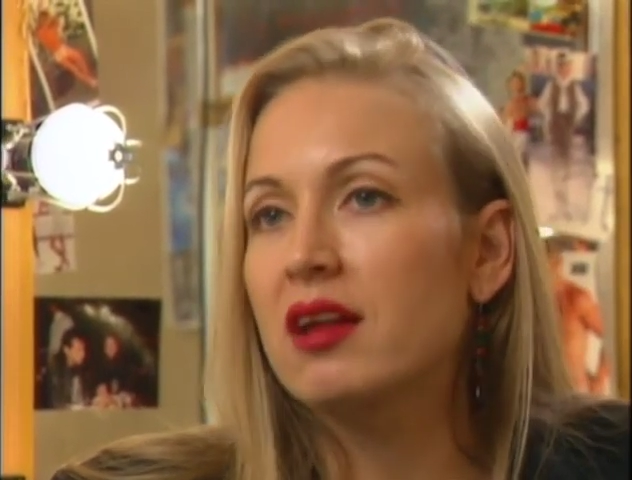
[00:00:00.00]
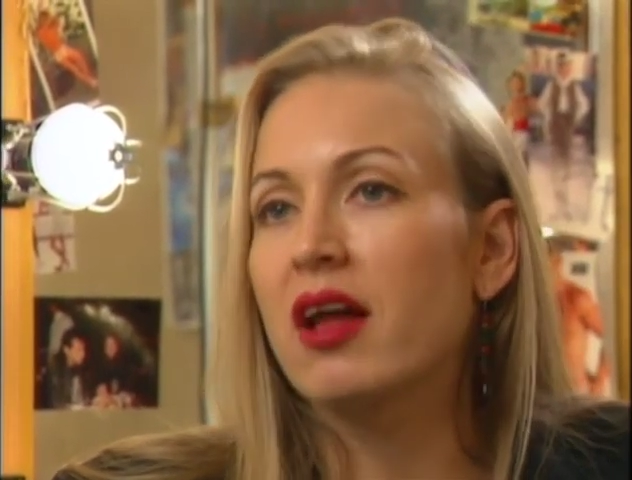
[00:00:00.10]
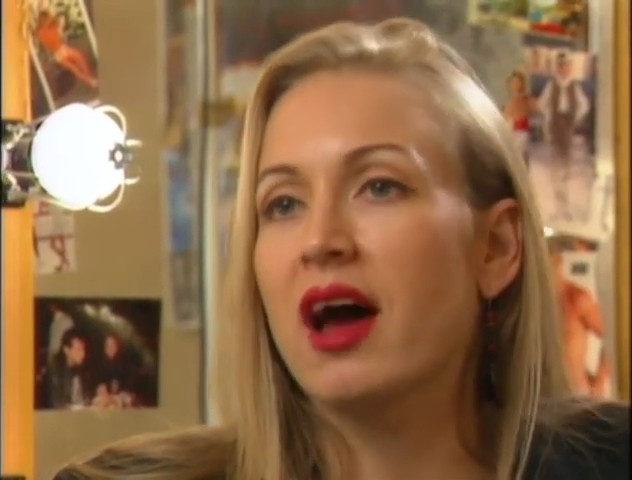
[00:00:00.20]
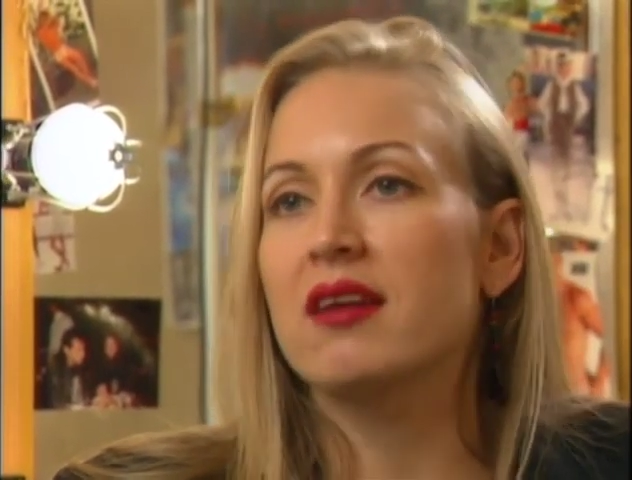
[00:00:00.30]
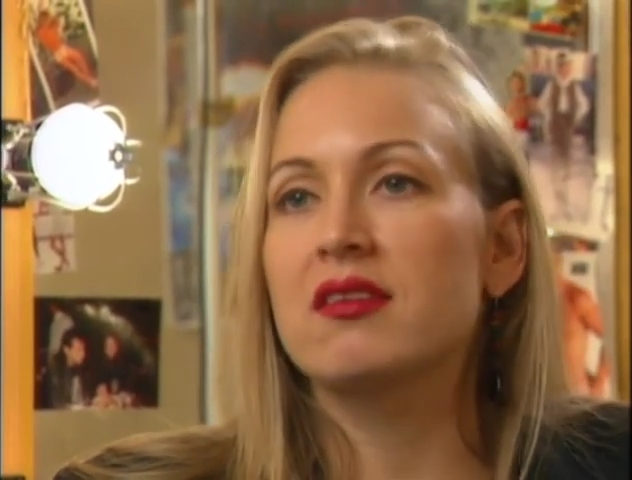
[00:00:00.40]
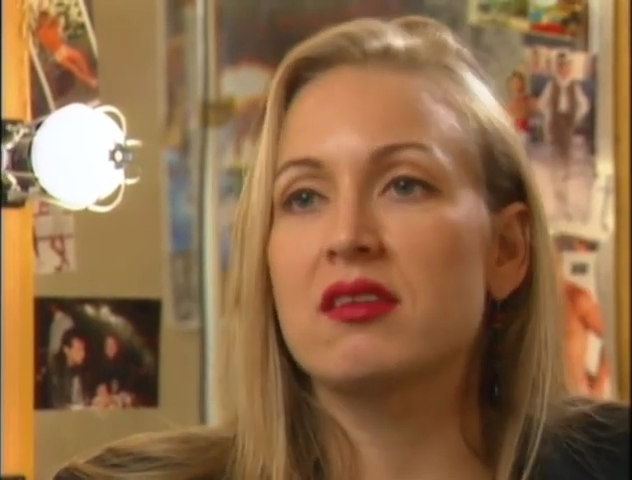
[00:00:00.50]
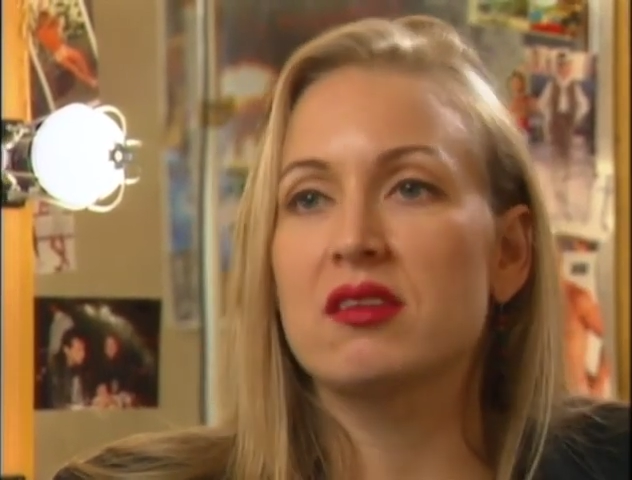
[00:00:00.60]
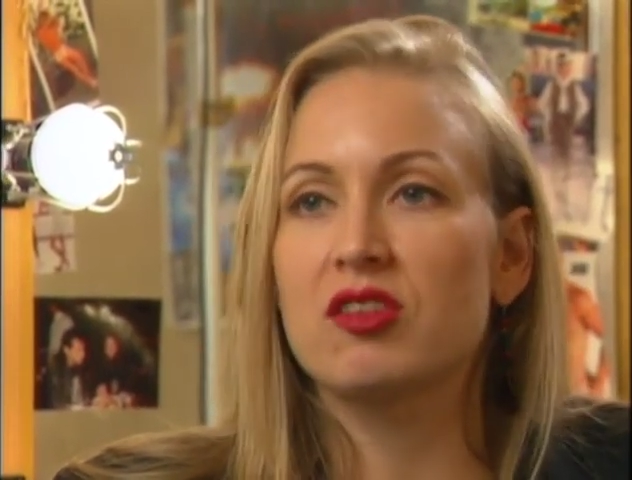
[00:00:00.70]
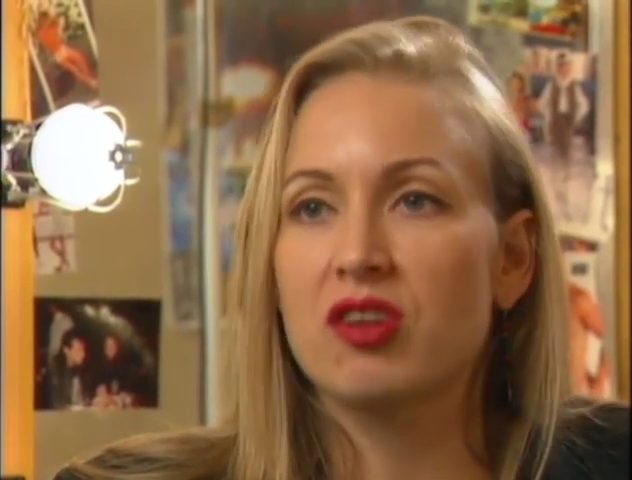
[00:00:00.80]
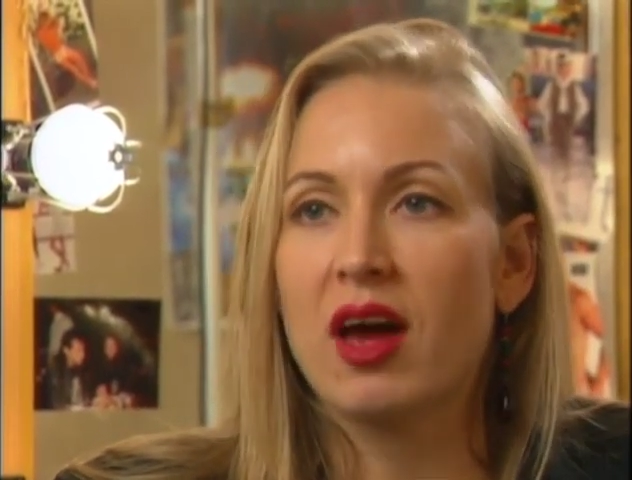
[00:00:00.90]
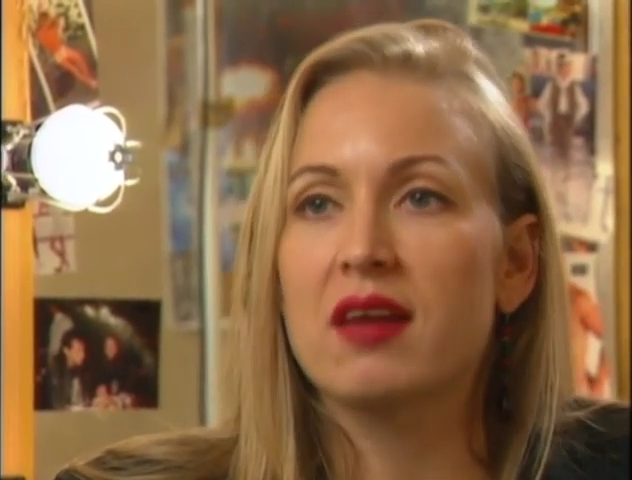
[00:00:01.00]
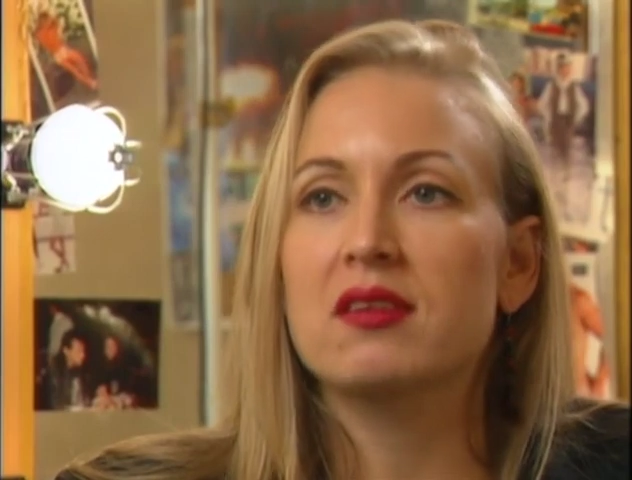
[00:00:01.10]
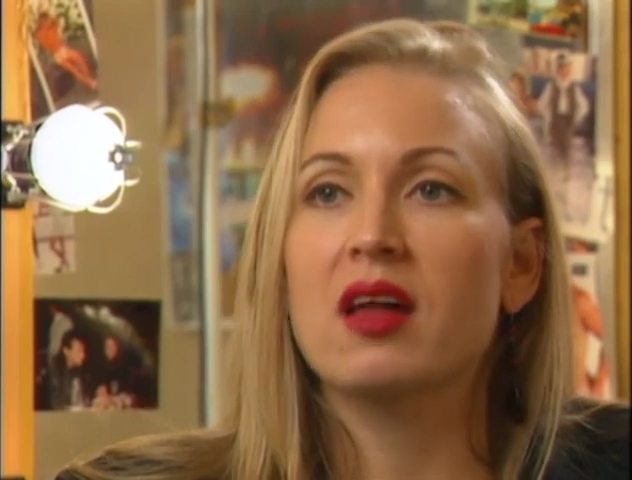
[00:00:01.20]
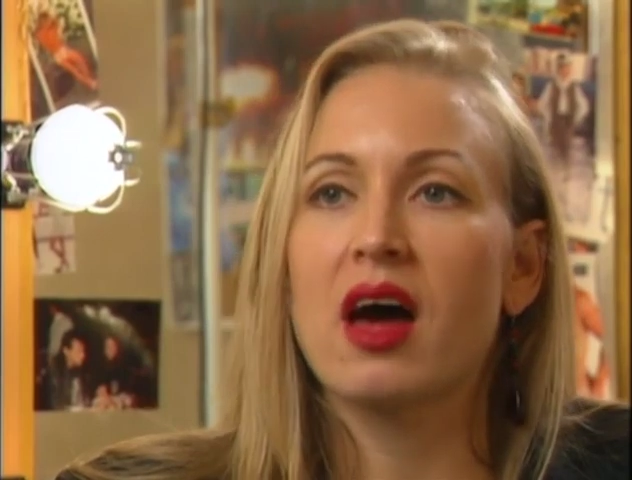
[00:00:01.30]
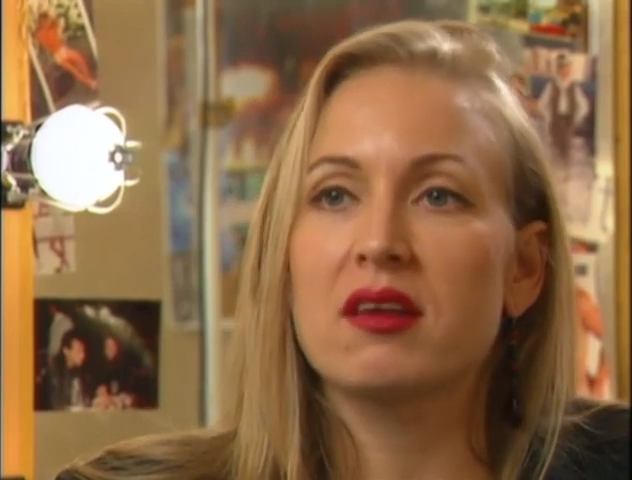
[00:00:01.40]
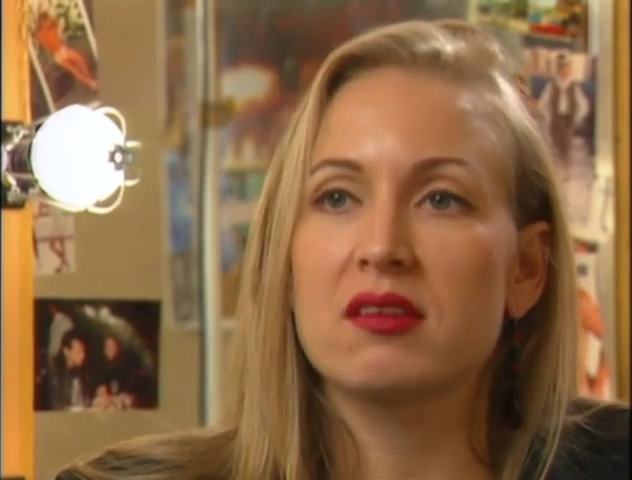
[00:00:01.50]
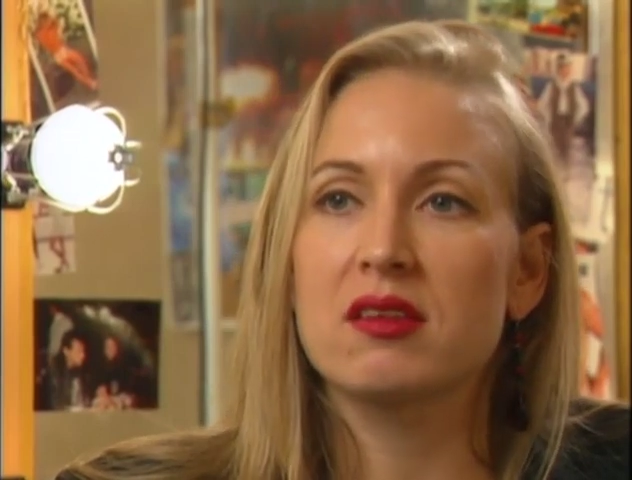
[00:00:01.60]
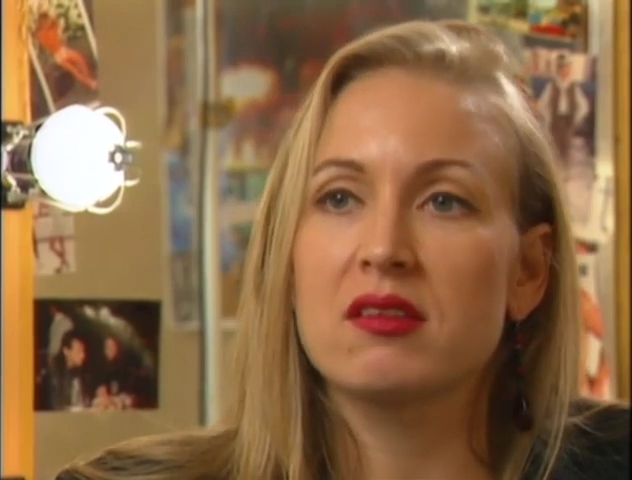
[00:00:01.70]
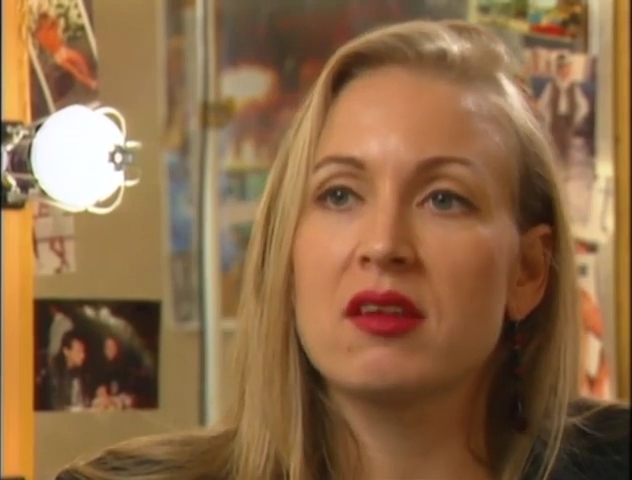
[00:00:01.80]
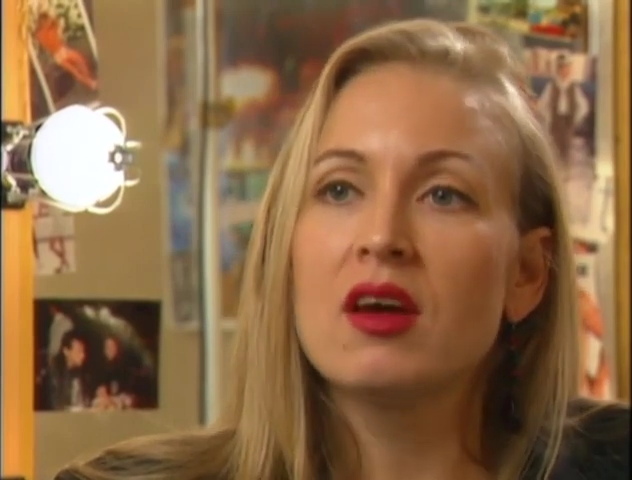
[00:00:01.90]
classes and jazz
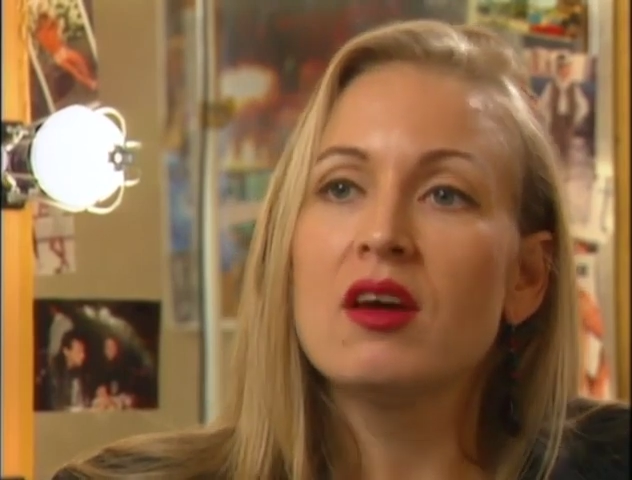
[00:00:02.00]
classes.